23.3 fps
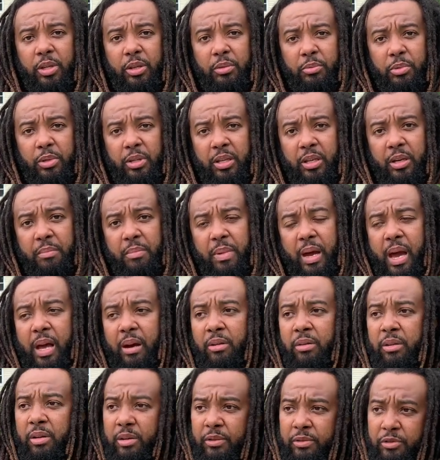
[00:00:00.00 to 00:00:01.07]
within a matter
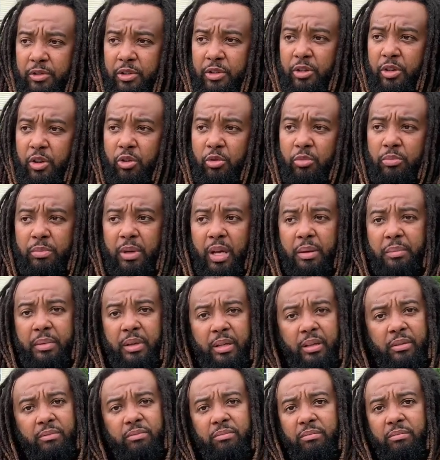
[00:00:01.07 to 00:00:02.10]
of, maybe